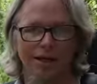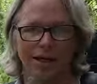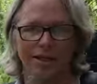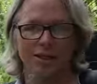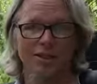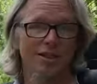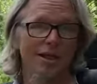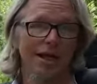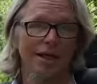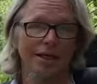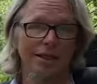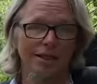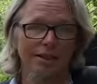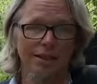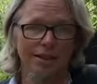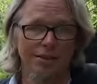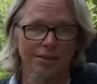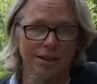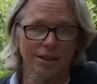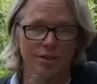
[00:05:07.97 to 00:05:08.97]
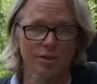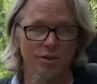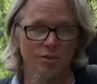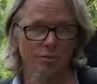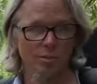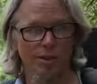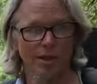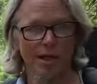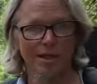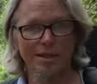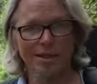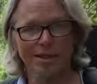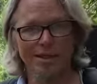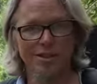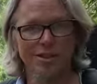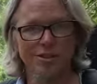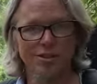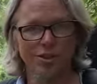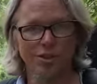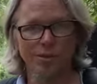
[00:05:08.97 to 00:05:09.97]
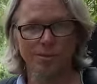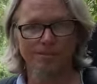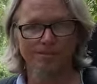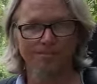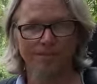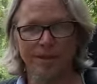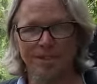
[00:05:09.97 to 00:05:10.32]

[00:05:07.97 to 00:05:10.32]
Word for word: I just like it. It does what I needed to do.